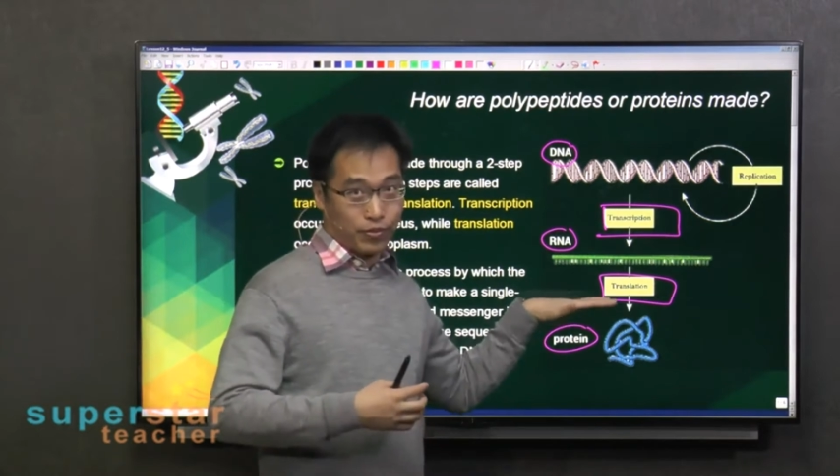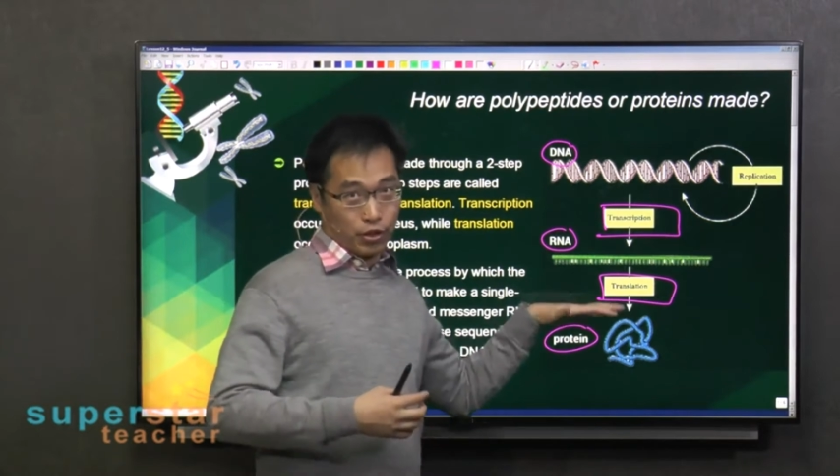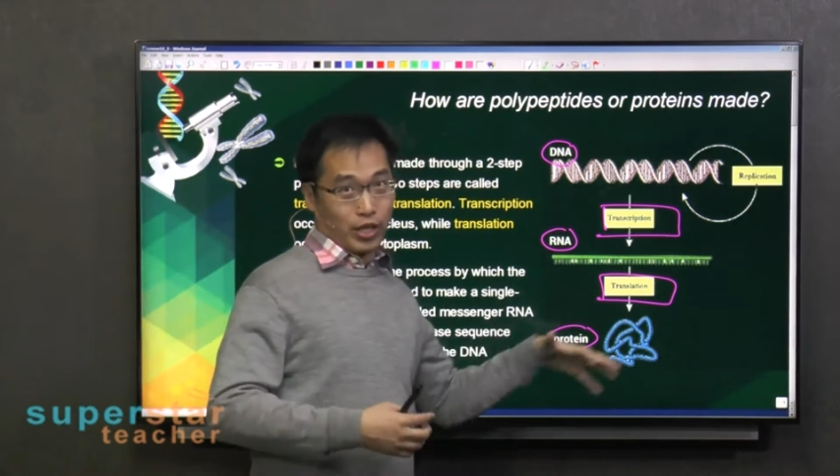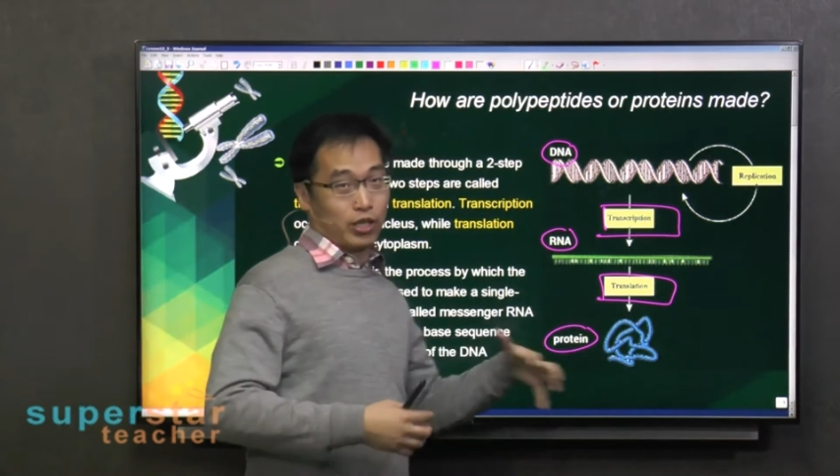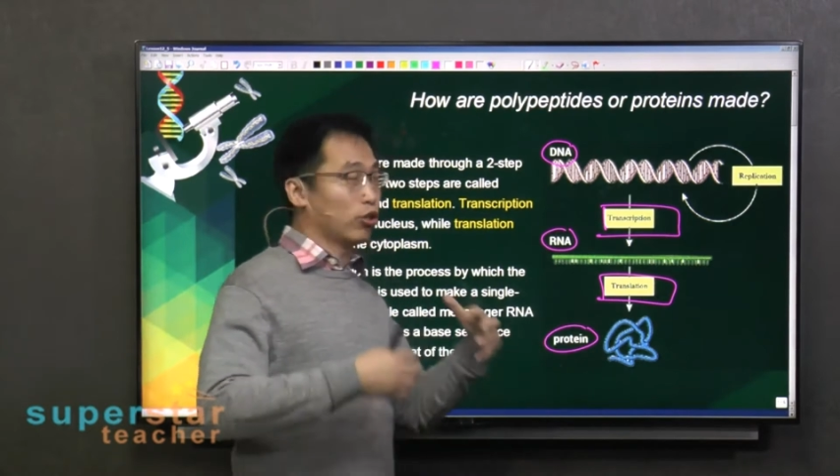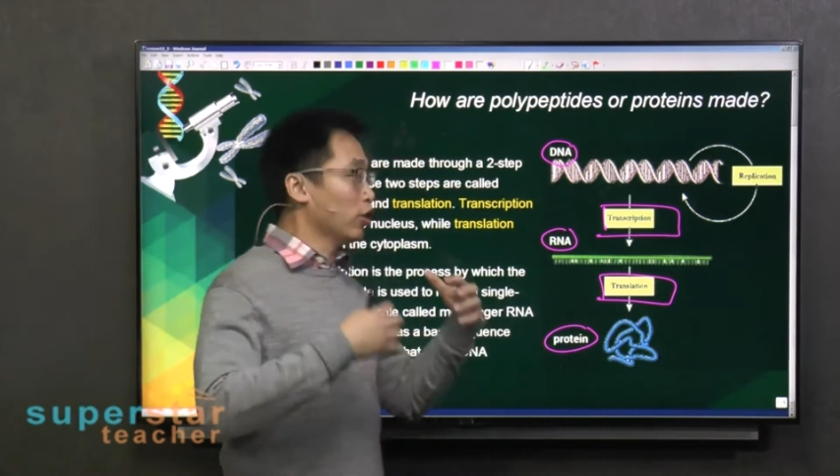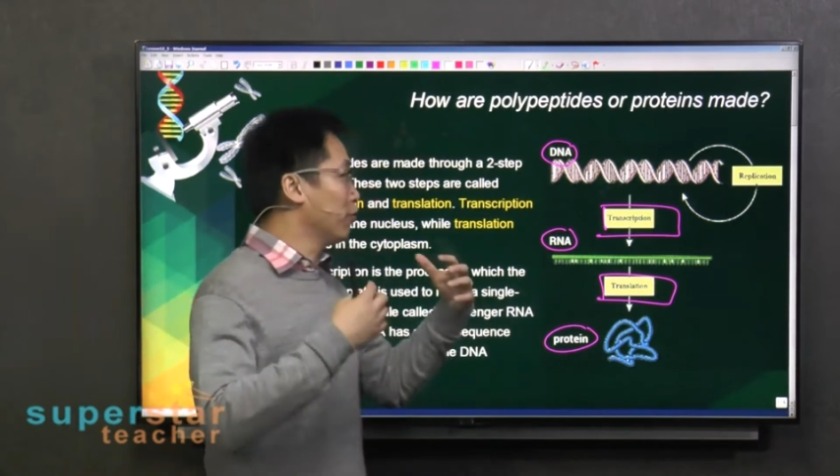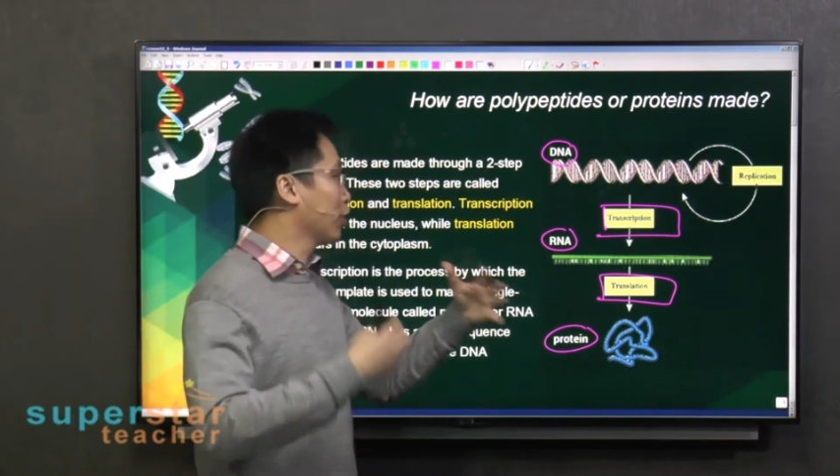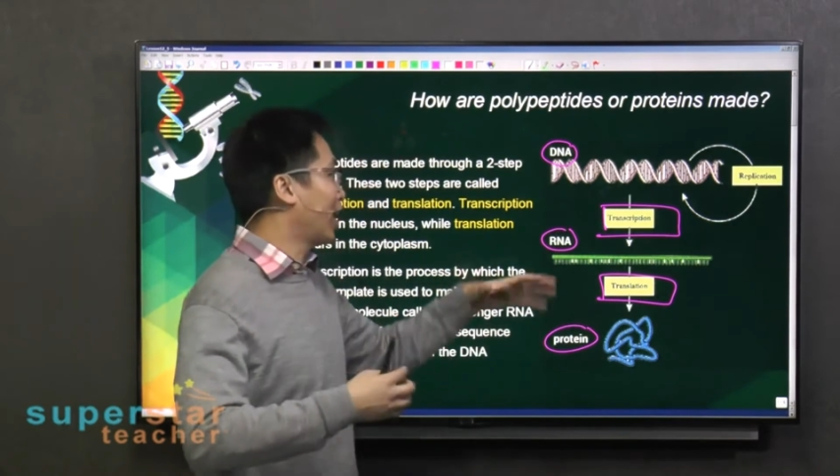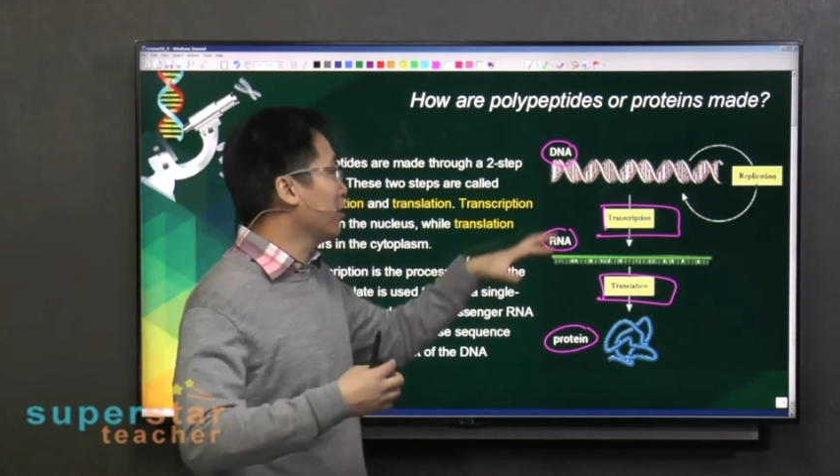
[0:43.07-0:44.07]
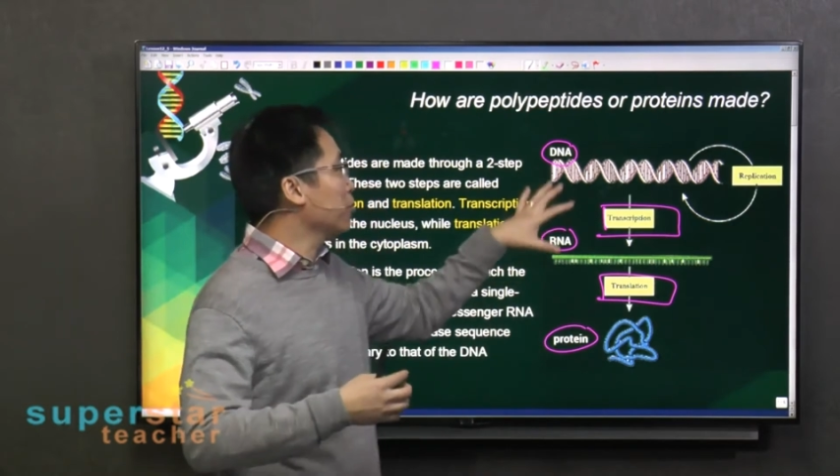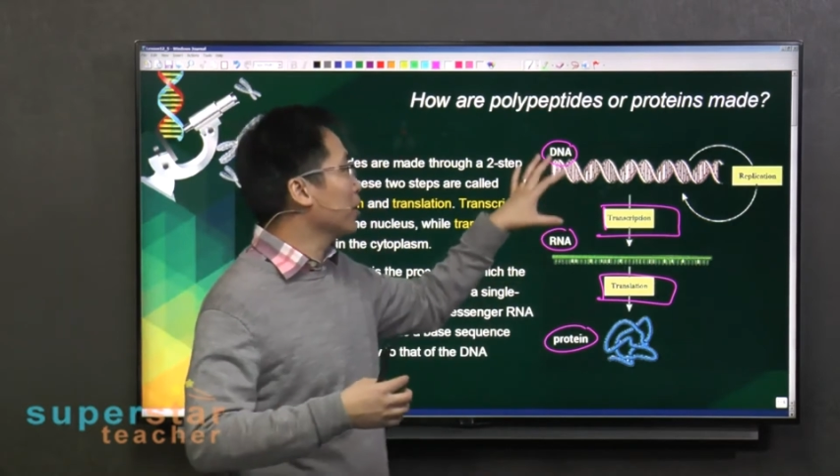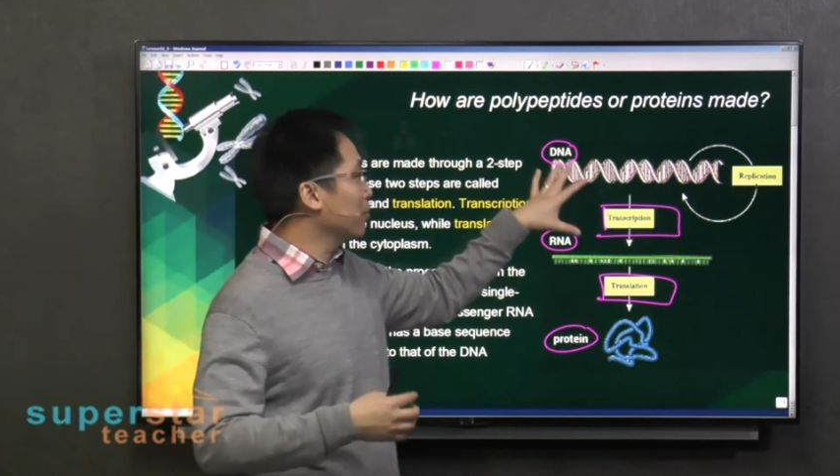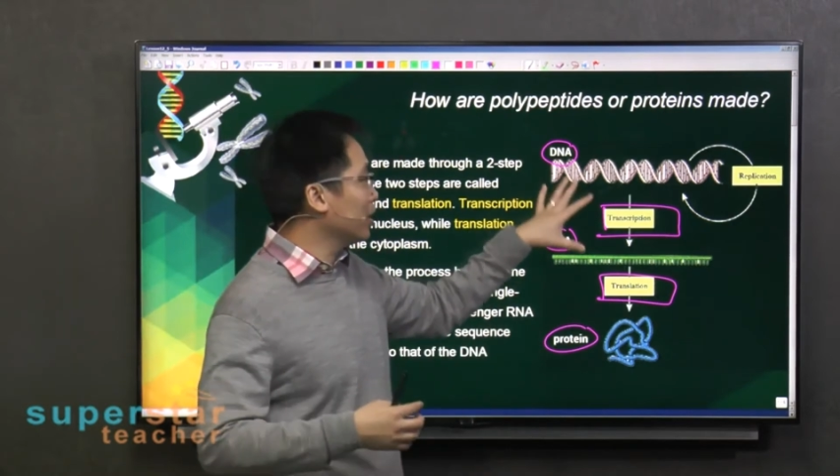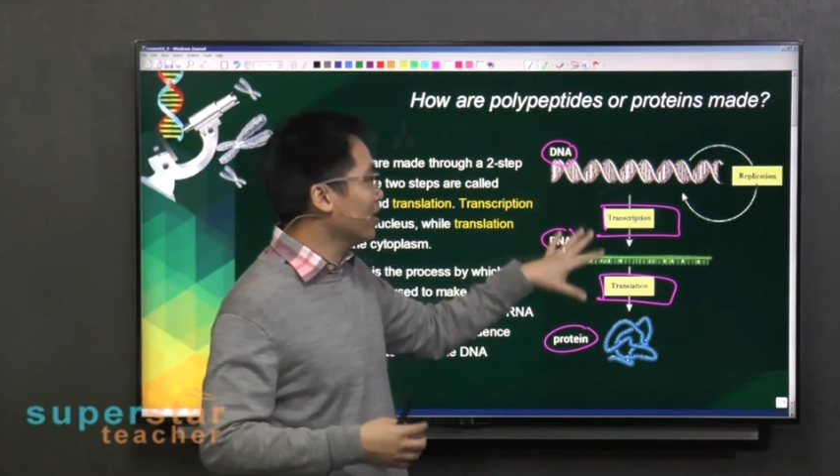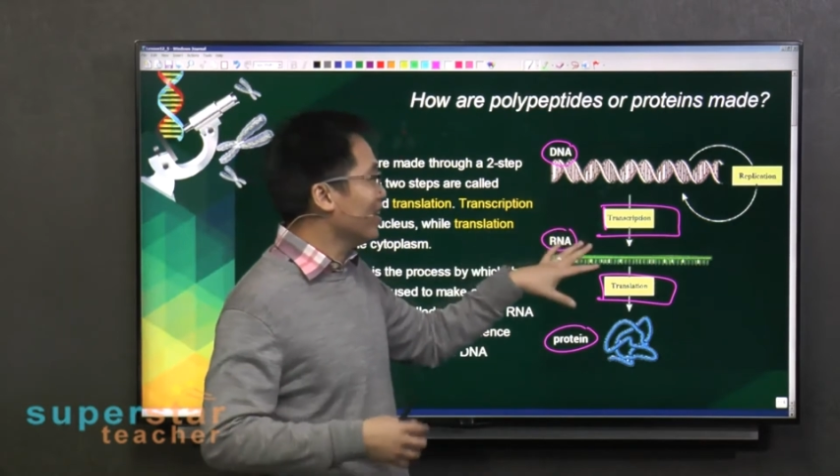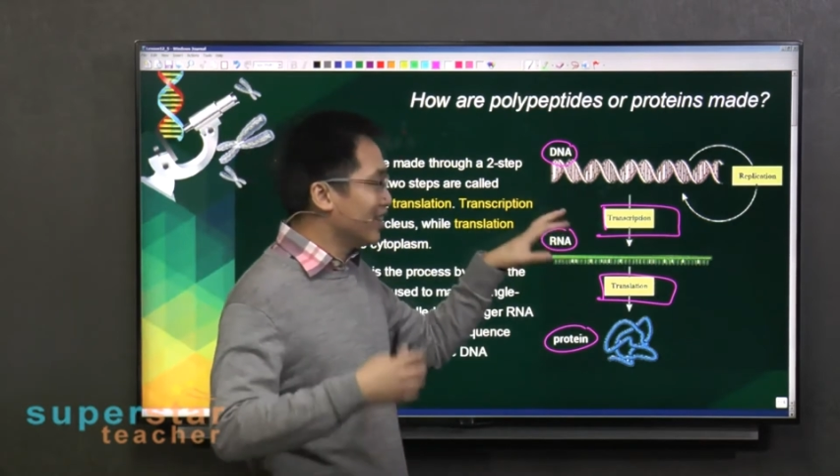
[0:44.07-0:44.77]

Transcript: Okay, so if you can't remember,